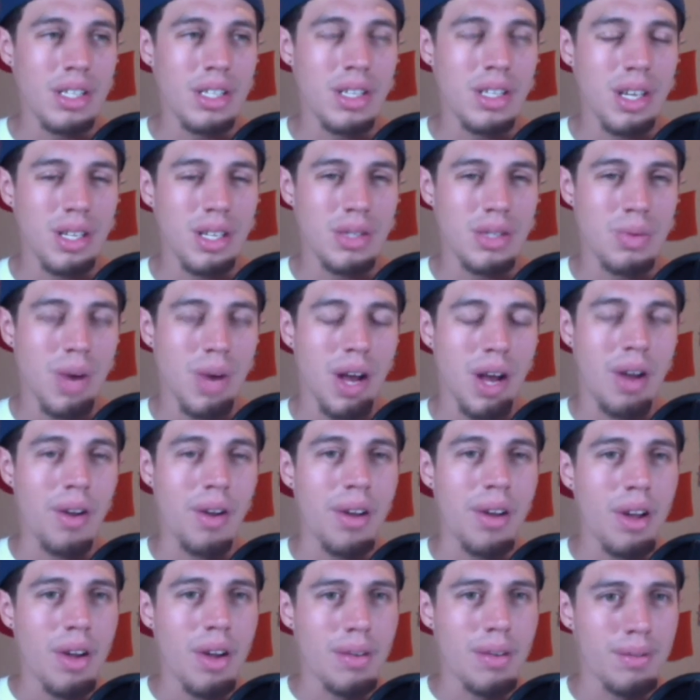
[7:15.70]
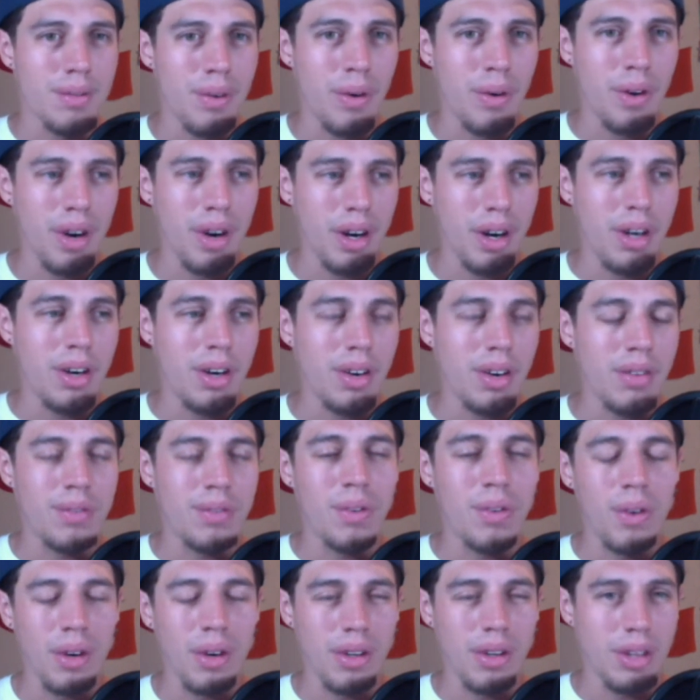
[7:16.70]
as well for
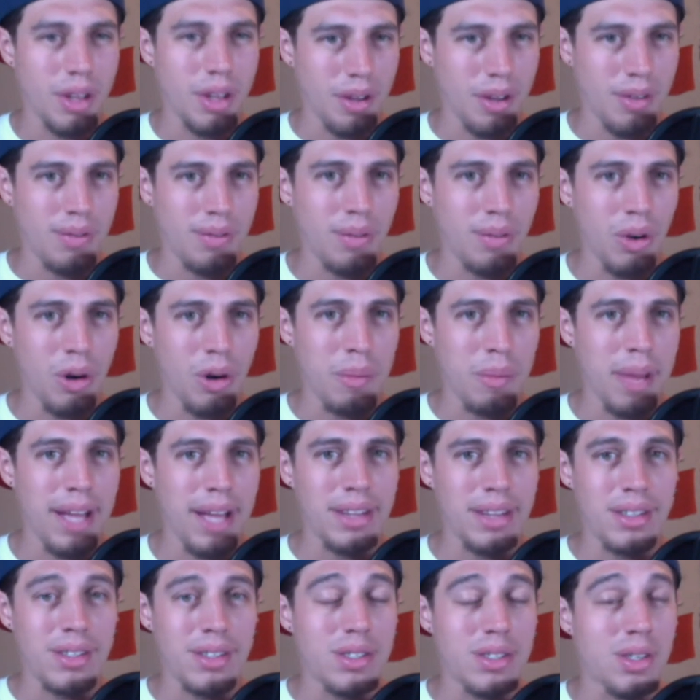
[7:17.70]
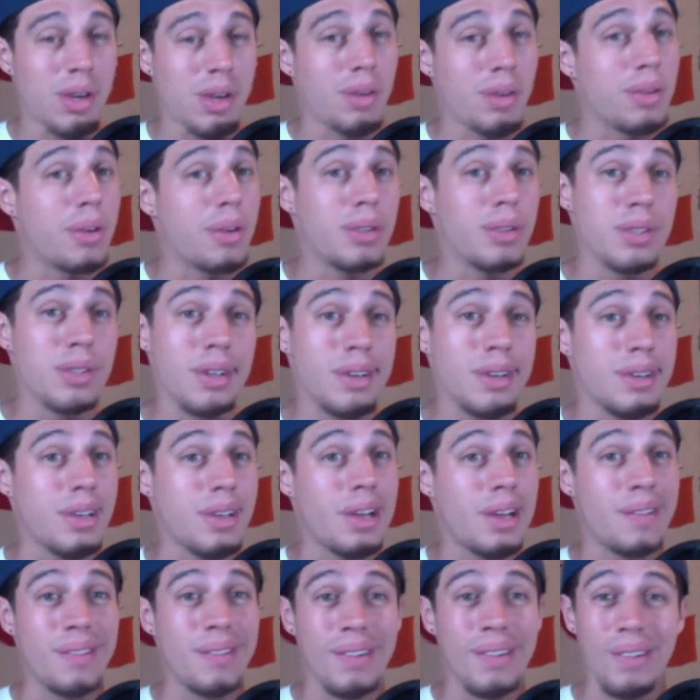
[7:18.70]
for the Florida Panthers. So those are
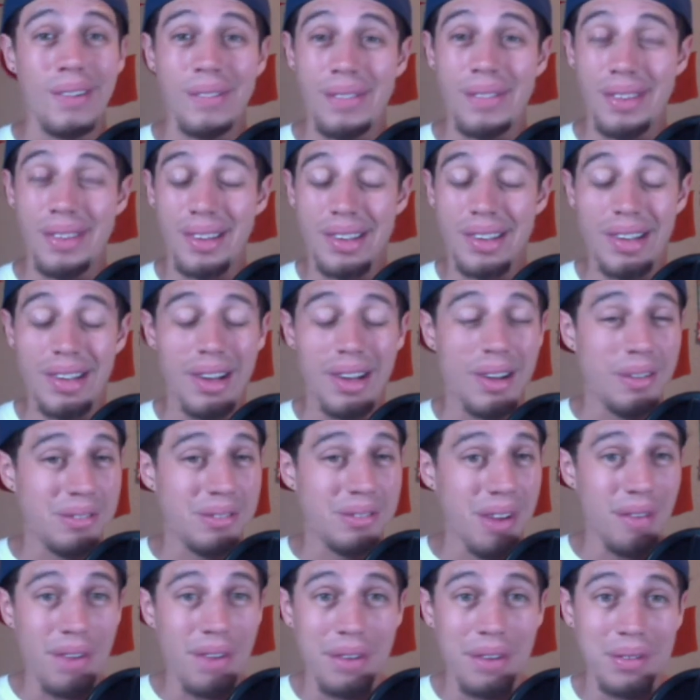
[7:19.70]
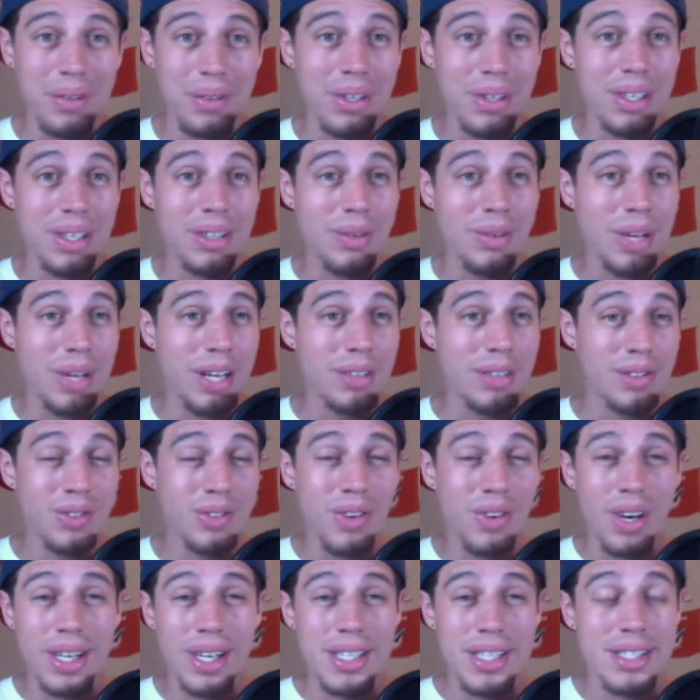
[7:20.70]
of, of, of everyone as
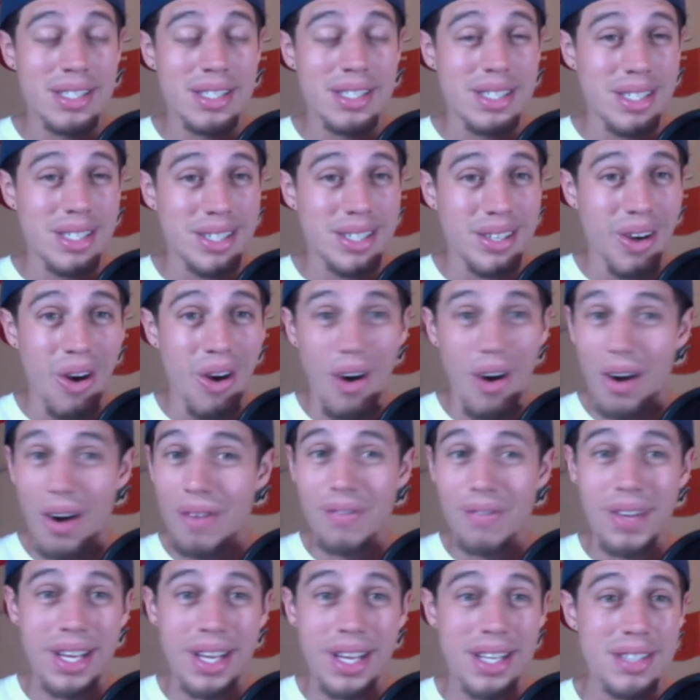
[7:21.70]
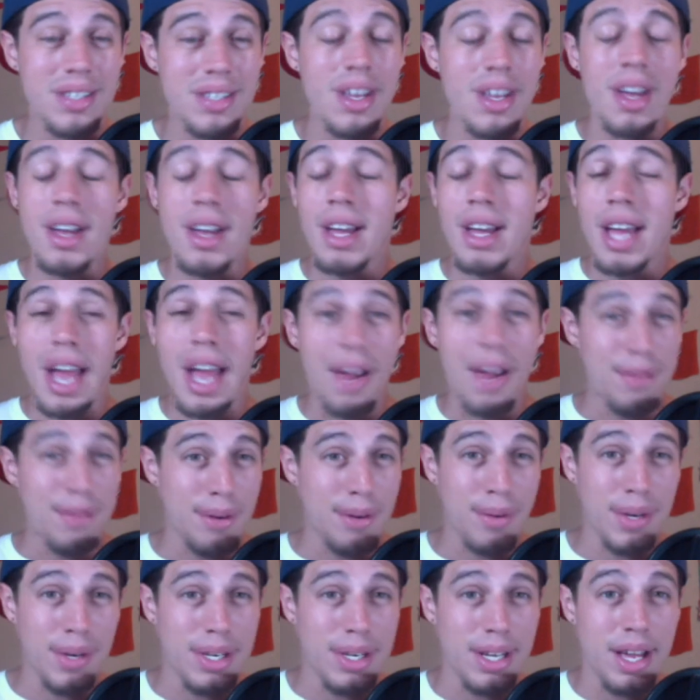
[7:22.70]
far as the RFAs,
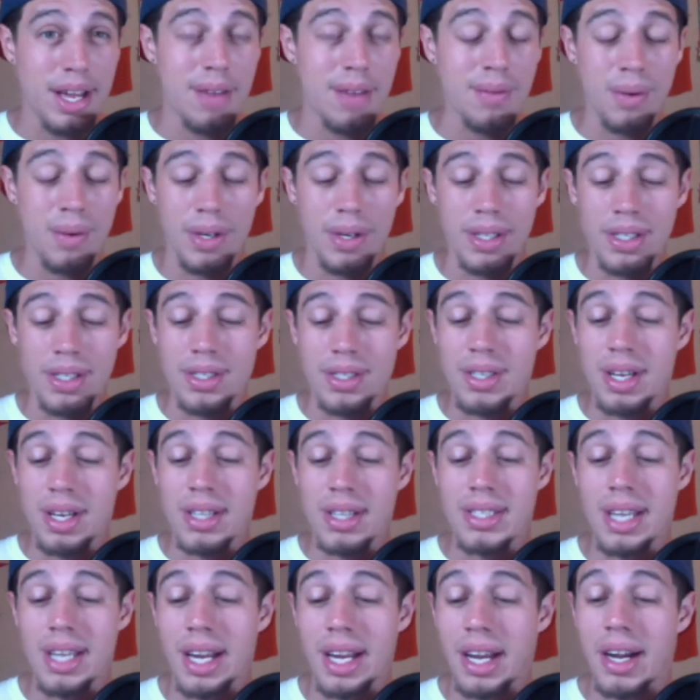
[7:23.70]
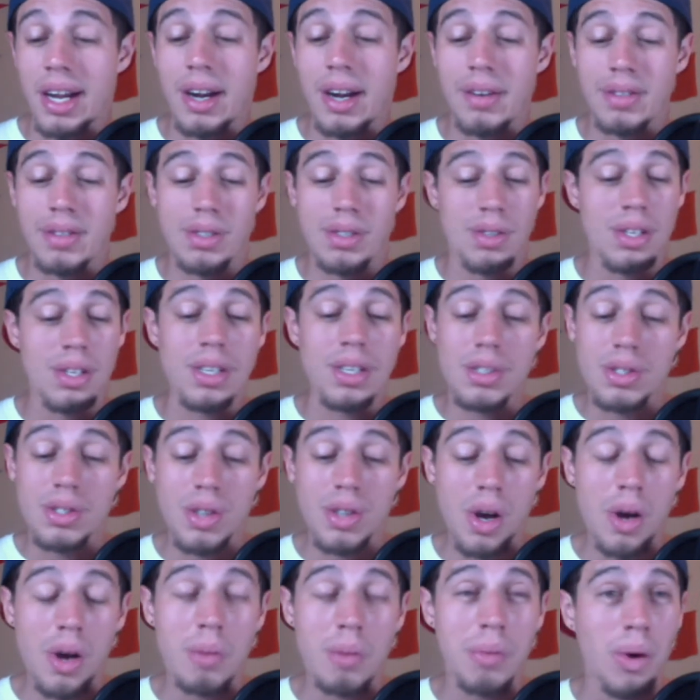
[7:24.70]
everyone everyone is uh, taken care of. So there's
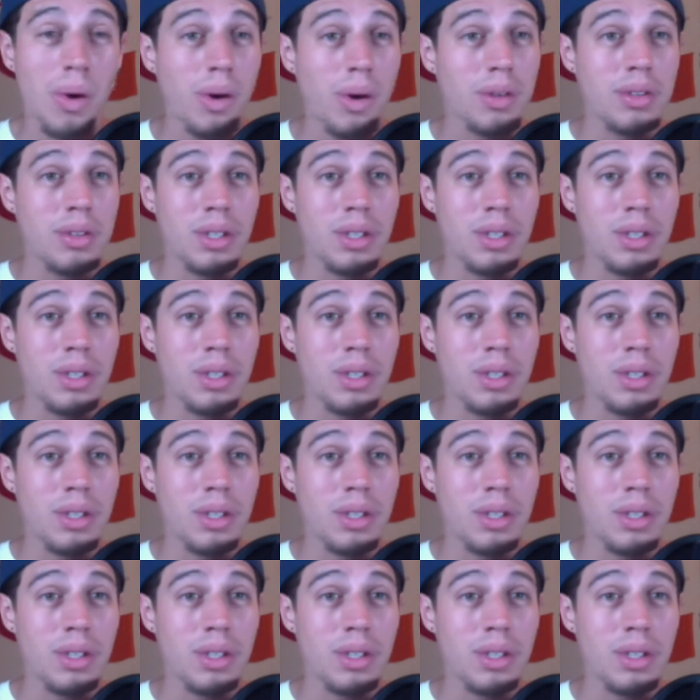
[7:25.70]
no more.